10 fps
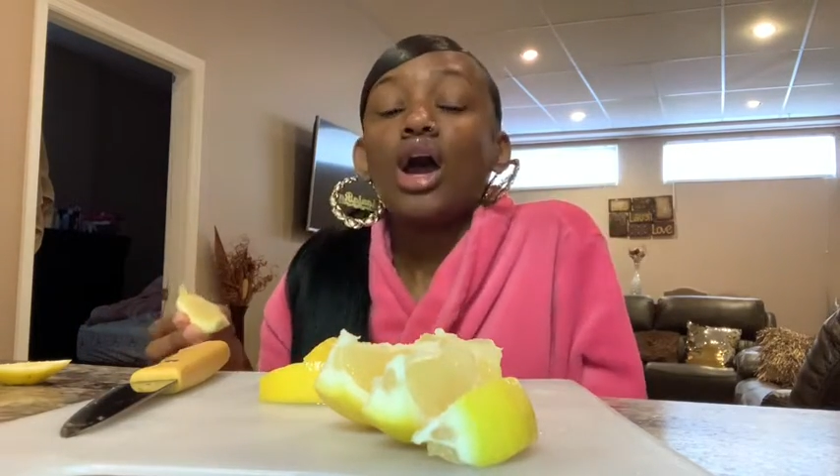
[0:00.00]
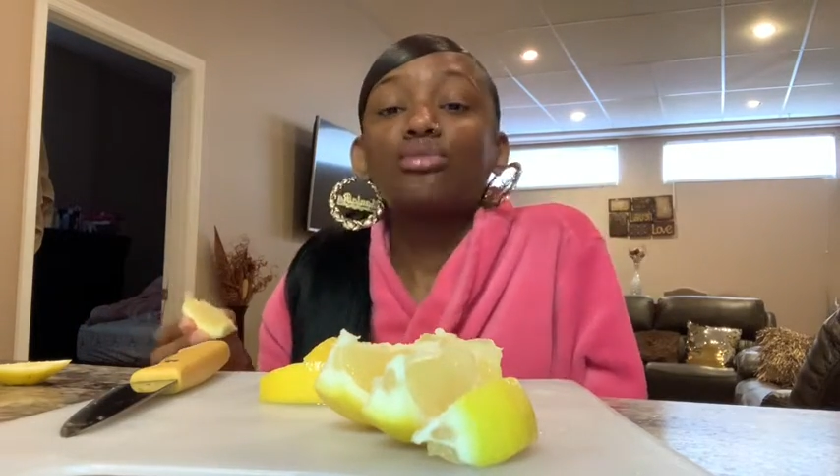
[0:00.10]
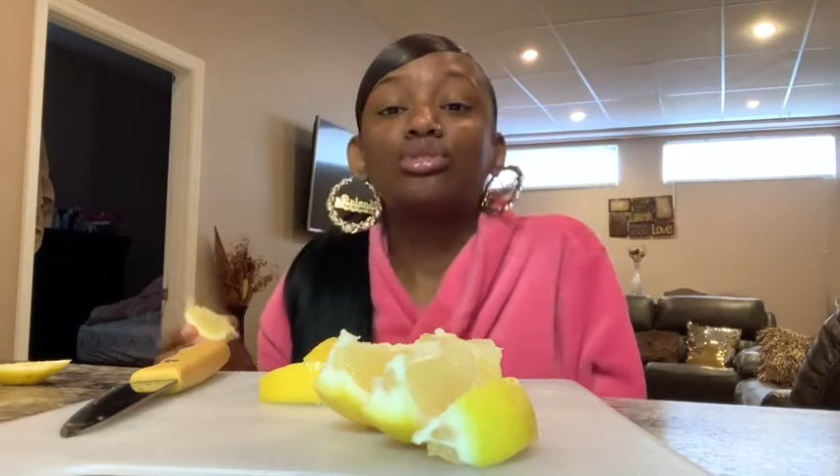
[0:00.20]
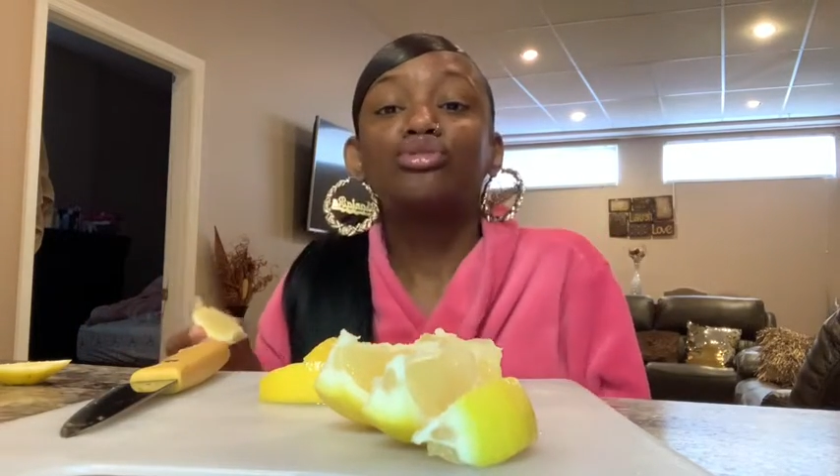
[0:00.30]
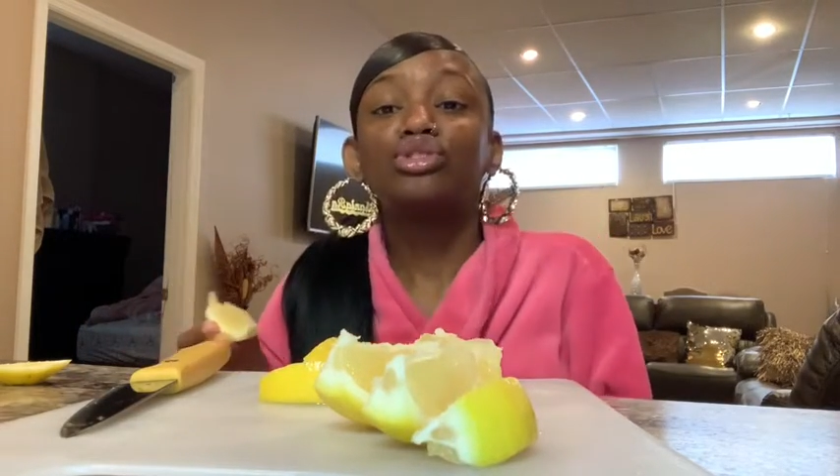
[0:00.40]
I
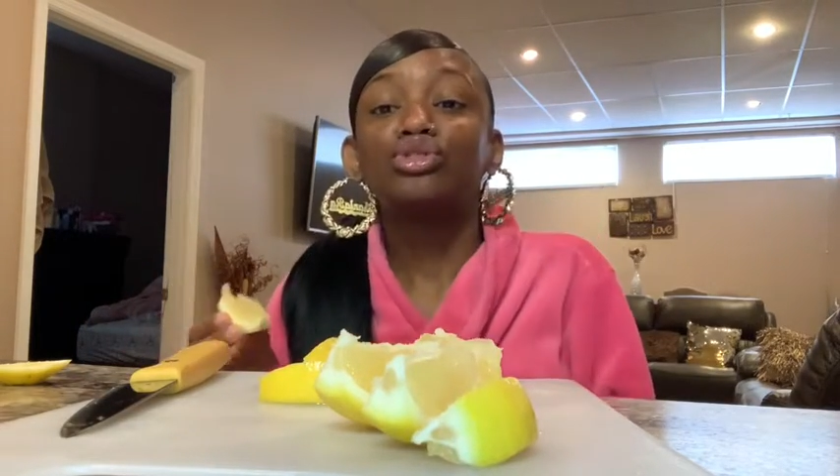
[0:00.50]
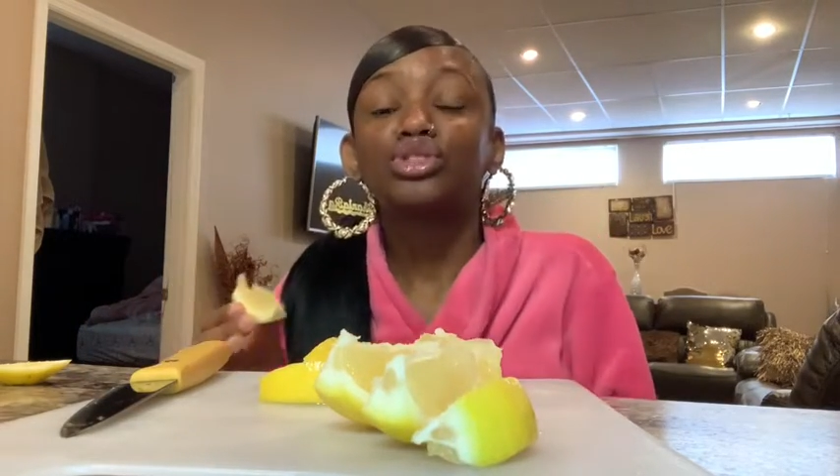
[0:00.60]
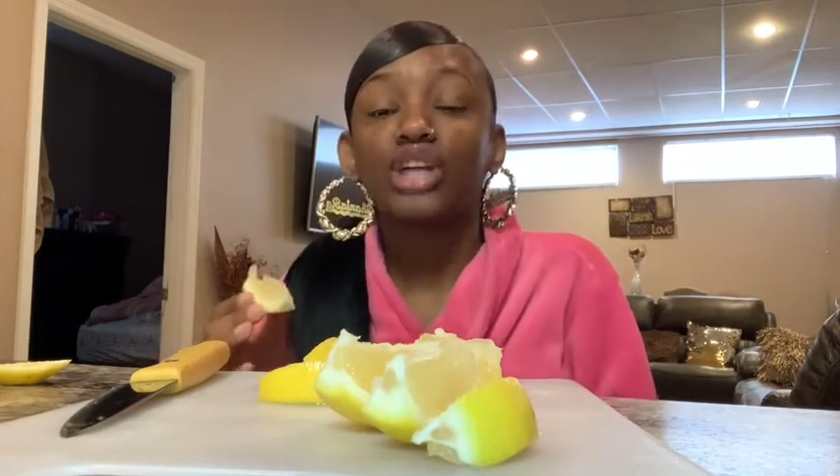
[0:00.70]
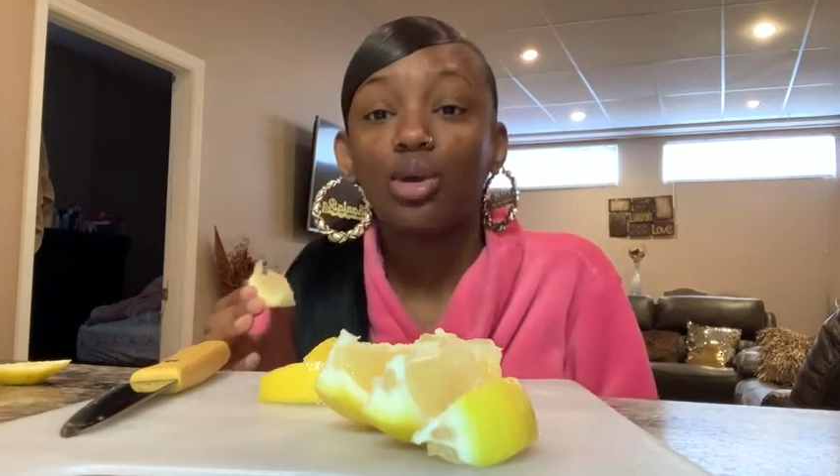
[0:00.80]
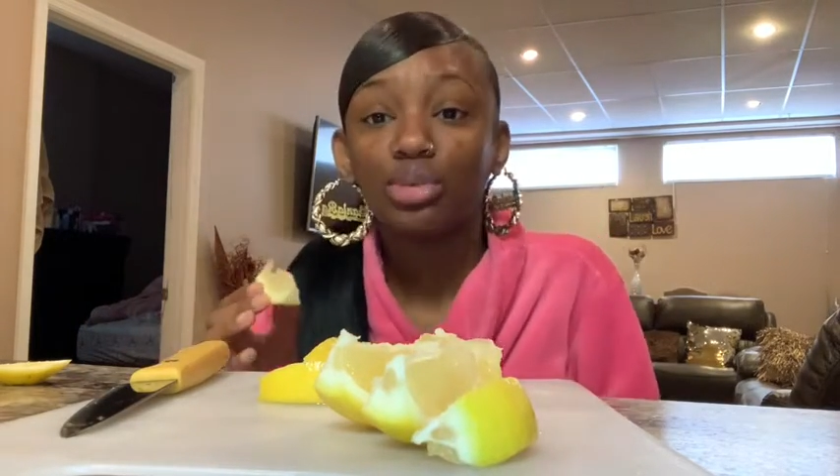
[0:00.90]
don't know if these are
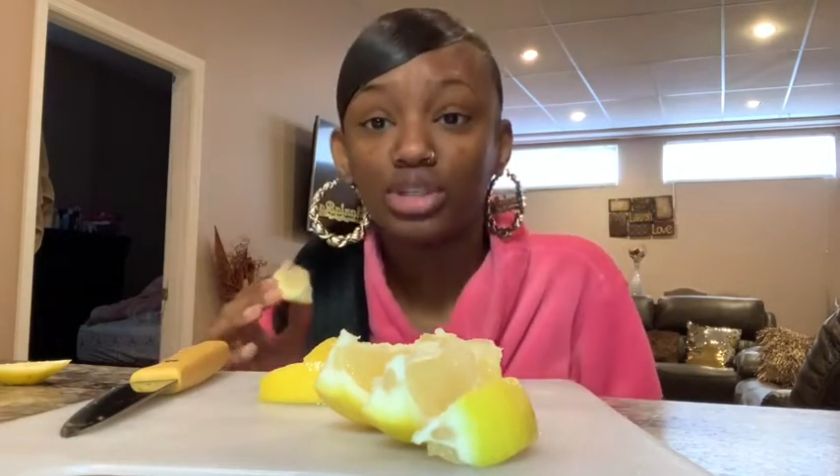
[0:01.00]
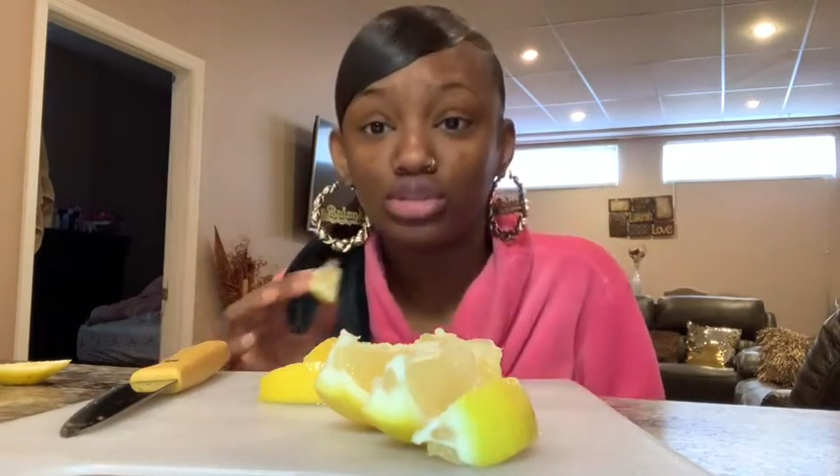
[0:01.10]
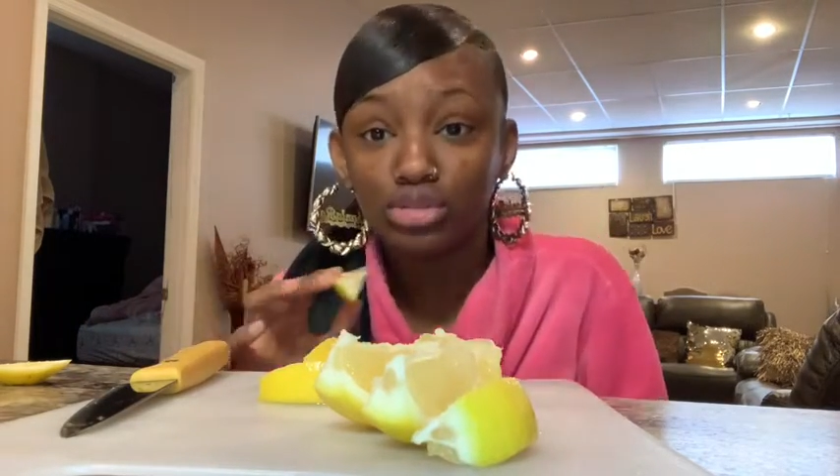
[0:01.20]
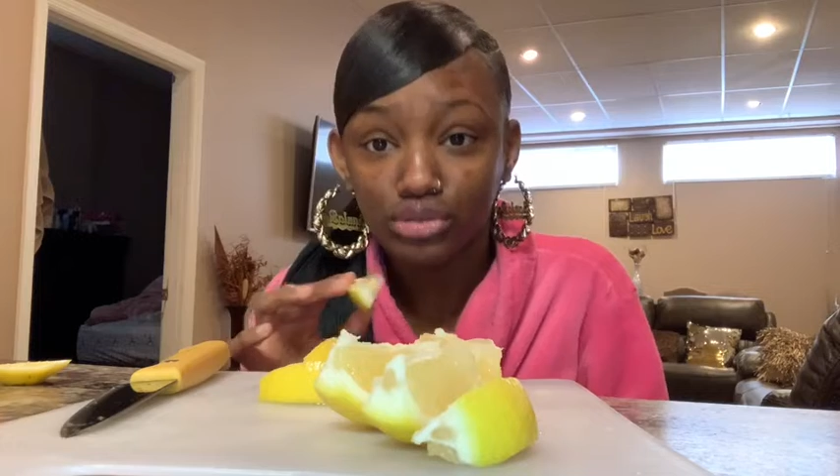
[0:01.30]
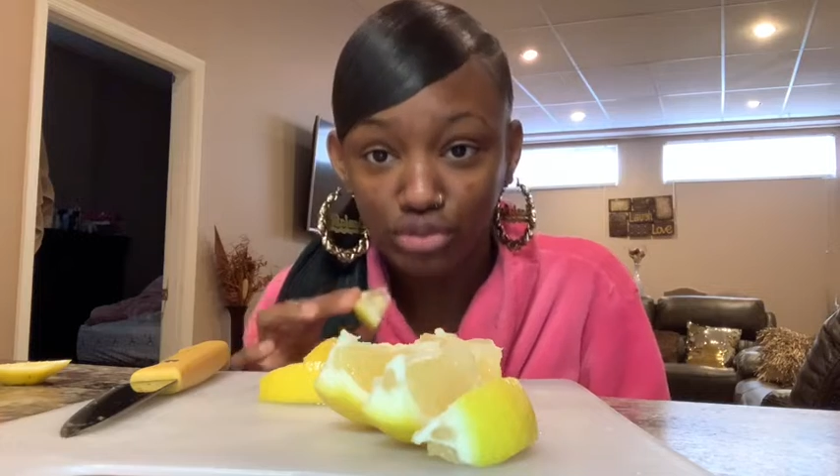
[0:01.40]
sour
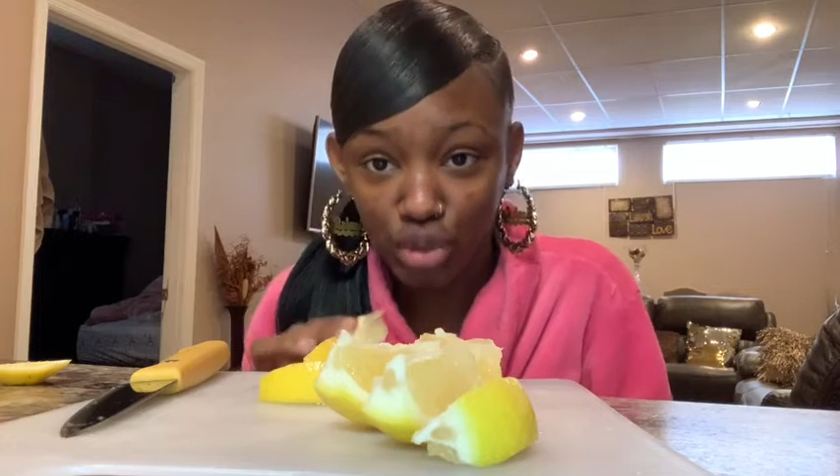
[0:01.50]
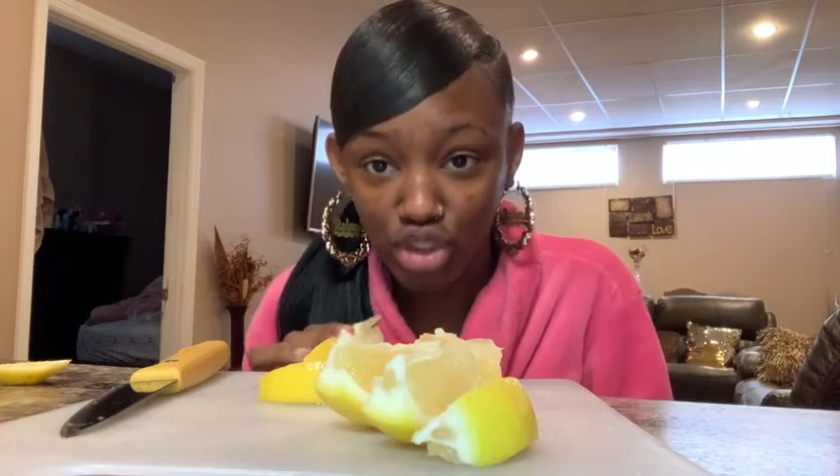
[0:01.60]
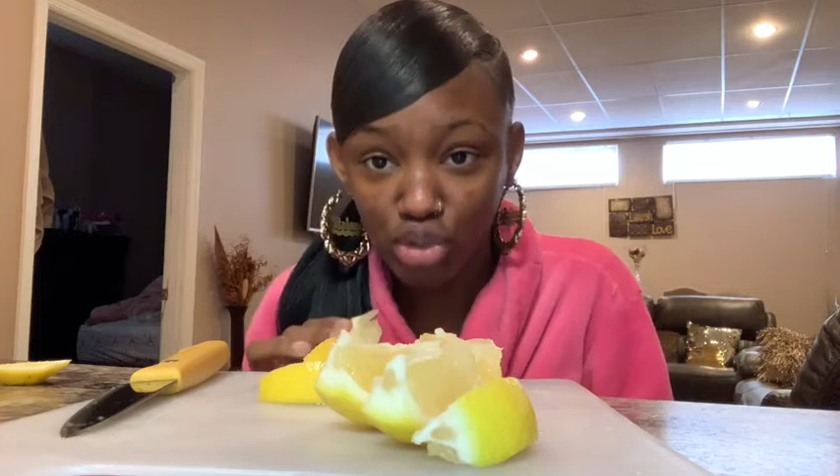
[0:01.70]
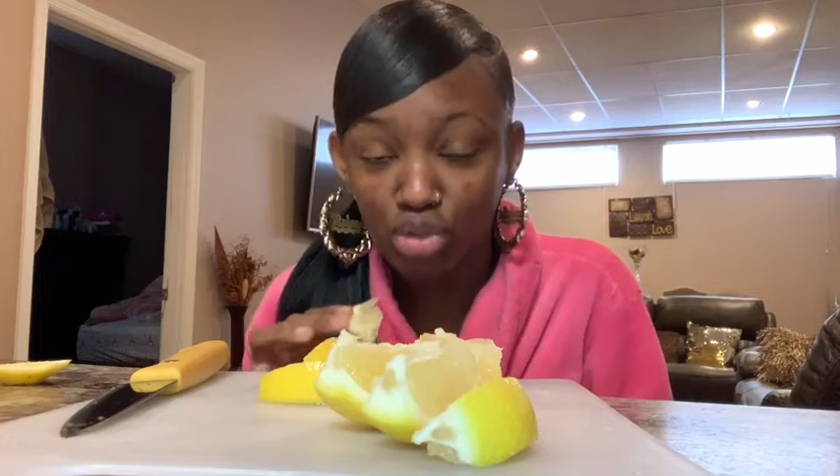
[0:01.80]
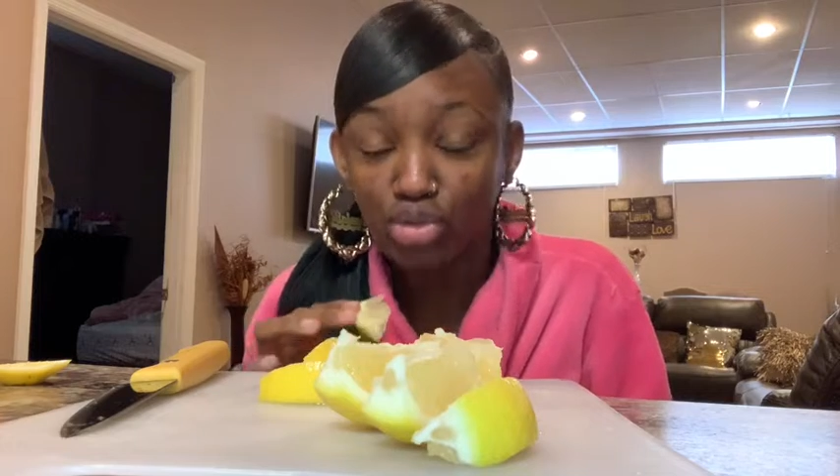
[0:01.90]
because they're fresh